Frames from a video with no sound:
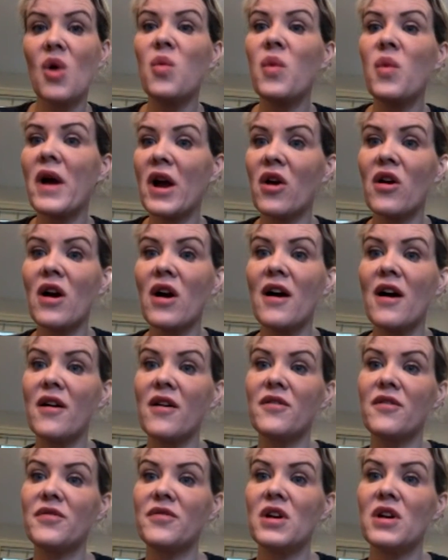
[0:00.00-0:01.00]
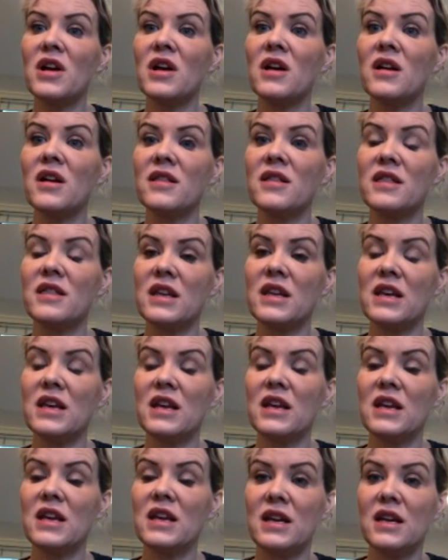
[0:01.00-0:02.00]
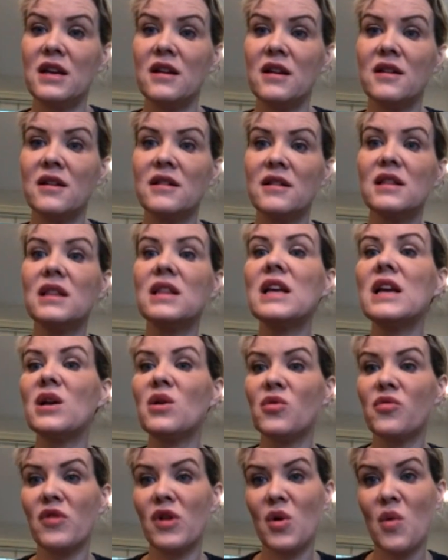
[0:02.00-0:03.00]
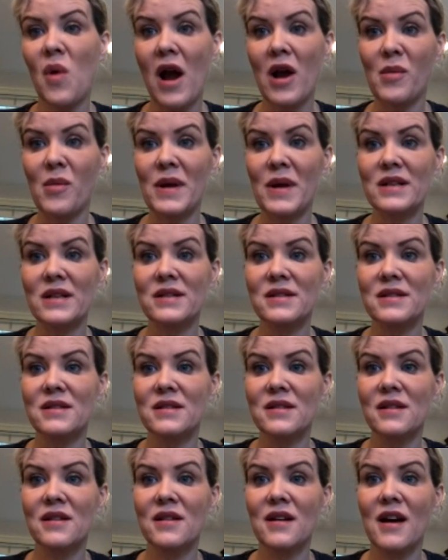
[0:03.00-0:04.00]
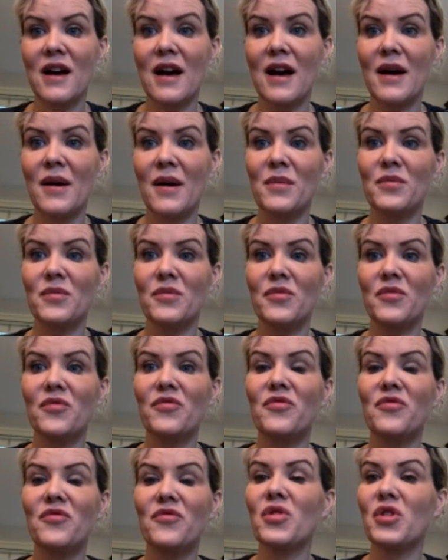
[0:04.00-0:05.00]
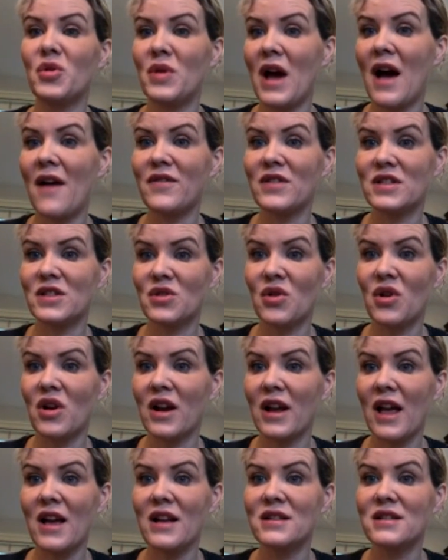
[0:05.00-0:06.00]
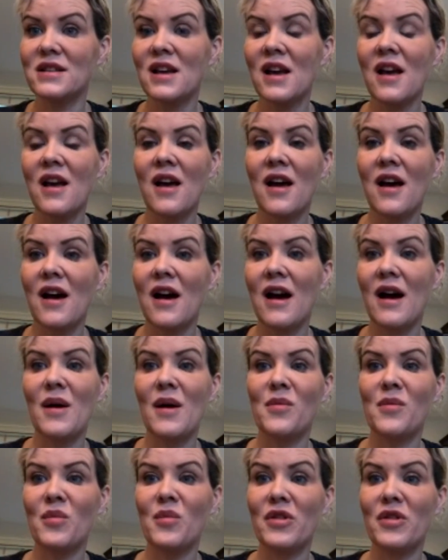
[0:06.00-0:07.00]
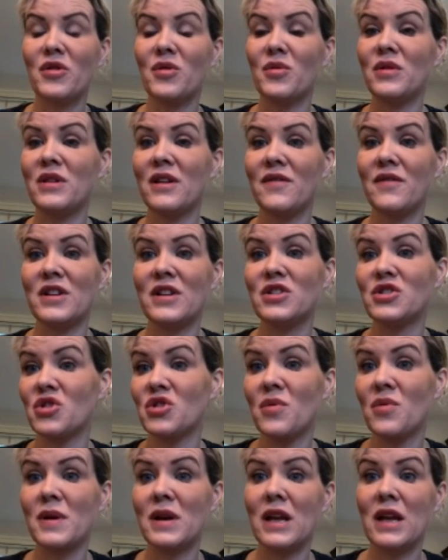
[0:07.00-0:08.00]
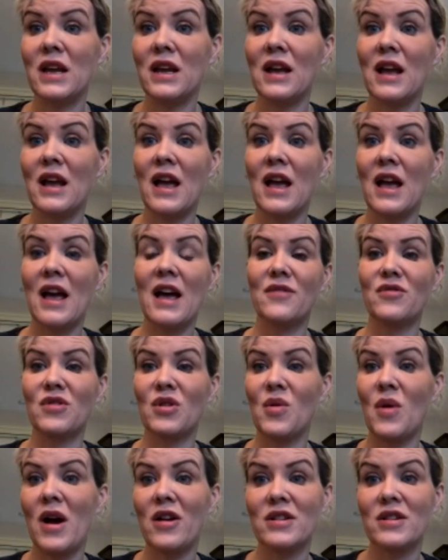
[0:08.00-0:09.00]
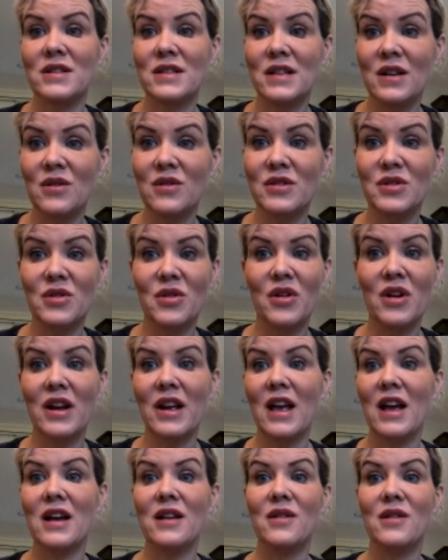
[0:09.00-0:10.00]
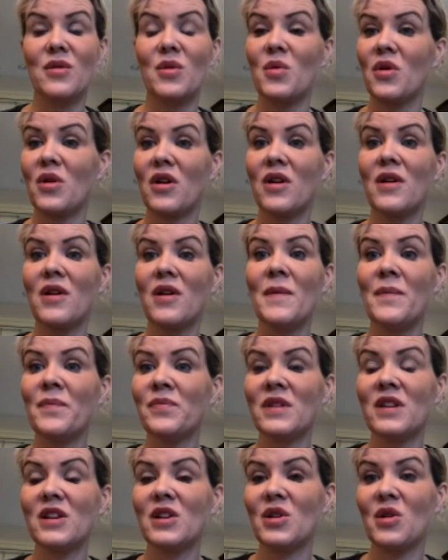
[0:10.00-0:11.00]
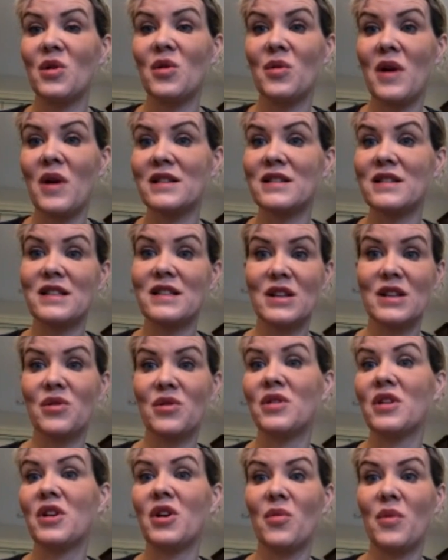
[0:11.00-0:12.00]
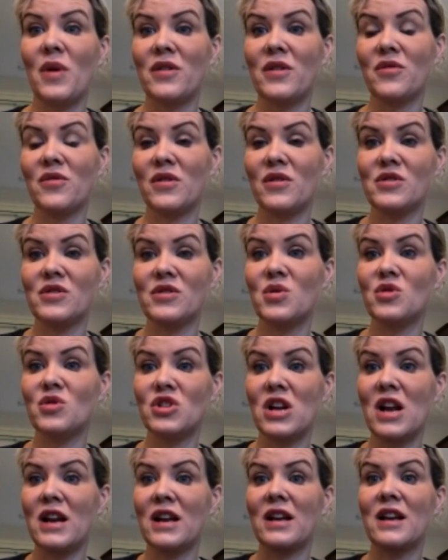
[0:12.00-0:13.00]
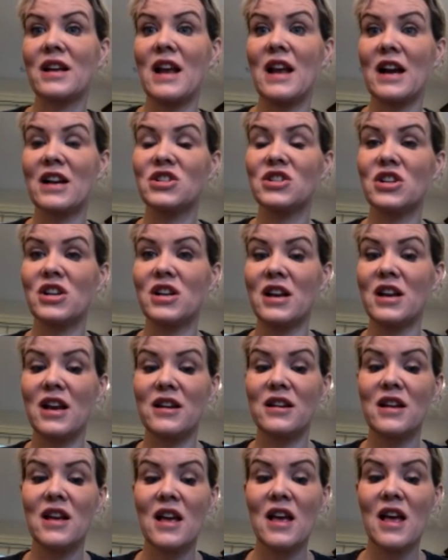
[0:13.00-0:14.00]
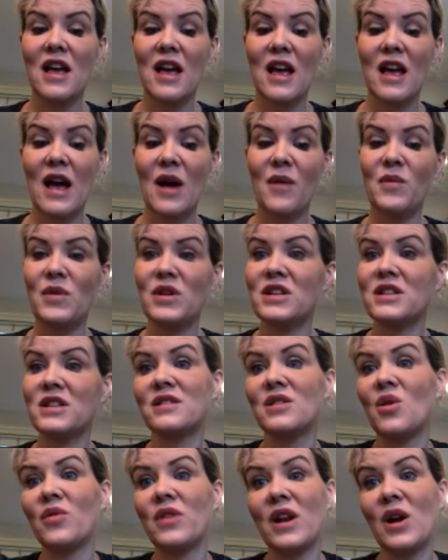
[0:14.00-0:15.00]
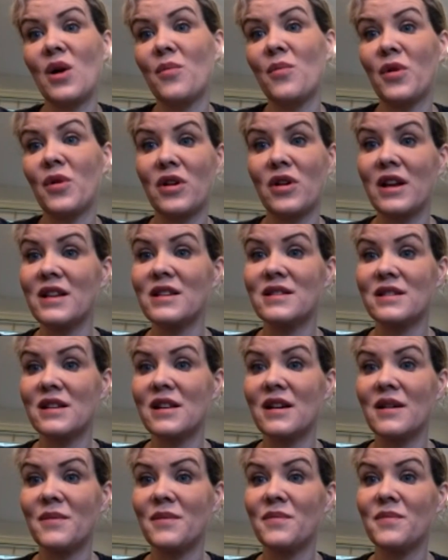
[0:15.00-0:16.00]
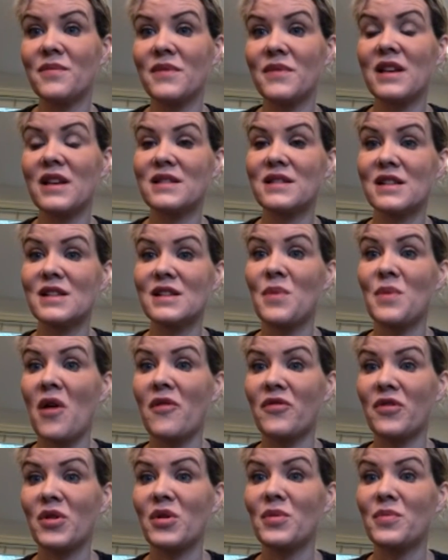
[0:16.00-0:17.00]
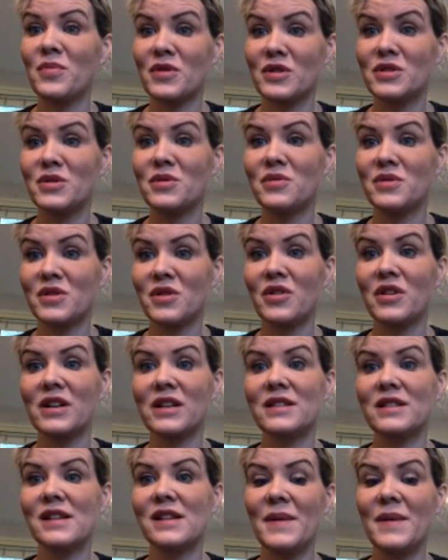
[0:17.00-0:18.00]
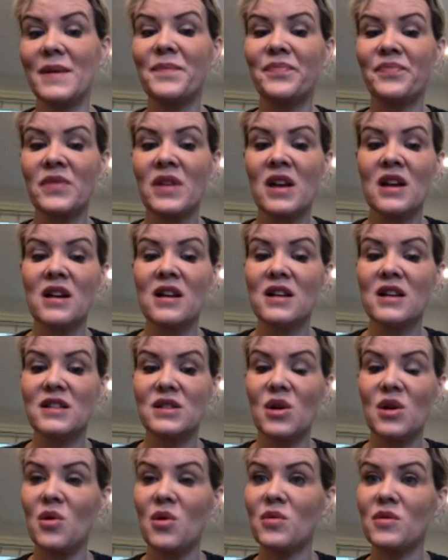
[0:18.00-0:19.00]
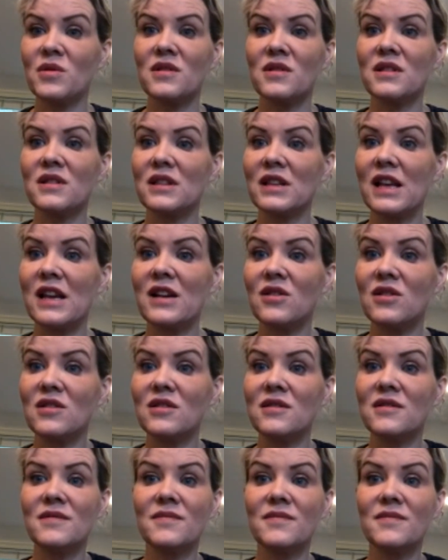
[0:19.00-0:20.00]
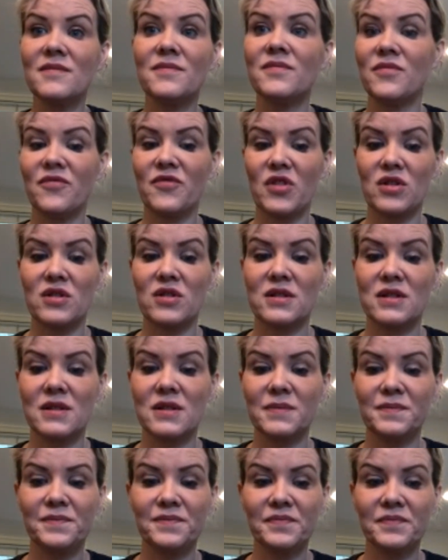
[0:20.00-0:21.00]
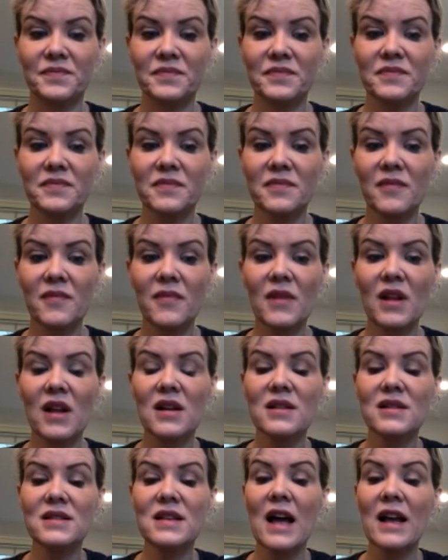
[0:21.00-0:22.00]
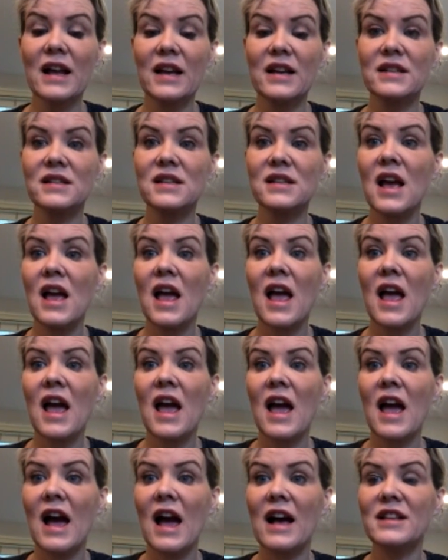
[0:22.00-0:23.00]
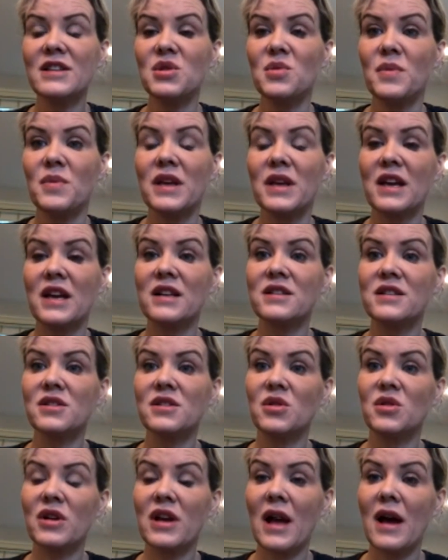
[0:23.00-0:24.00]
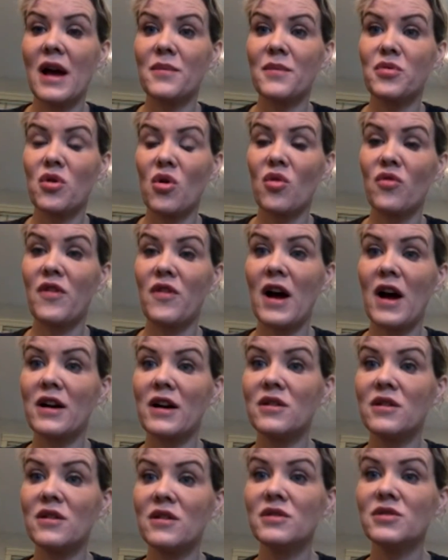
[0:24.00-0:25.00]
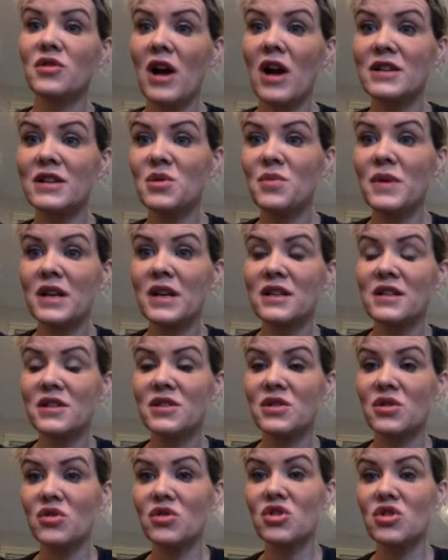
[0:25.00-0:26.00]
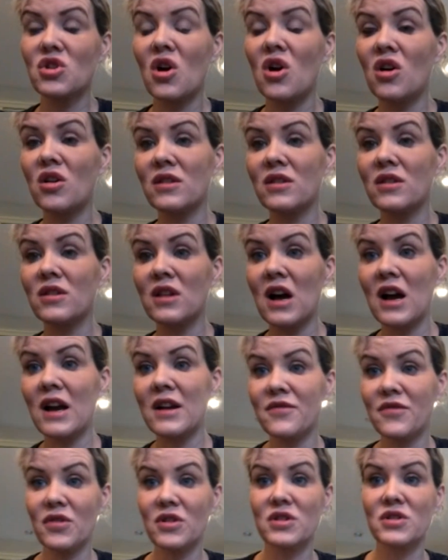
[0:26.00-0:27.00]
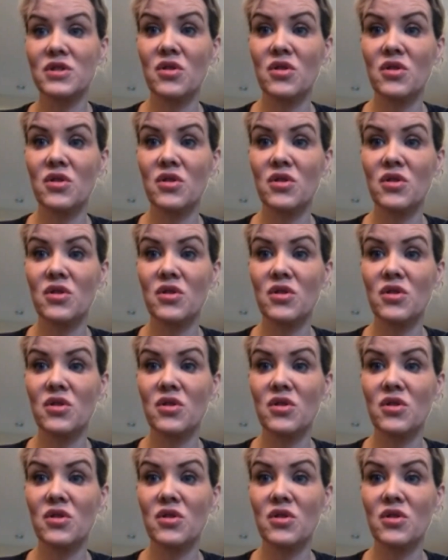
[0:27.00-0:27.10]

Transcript: aware of the legal requirements for you to have a surrogate, whether you live in Germany and require a single surrogate, or, you know, as I said earlier, whether there's no genetic connection, and we just know that Alberta isn't a spot for you to pursue surrogacy. So legal first. Second, as you begin to look at profiles or as you begin to search online for a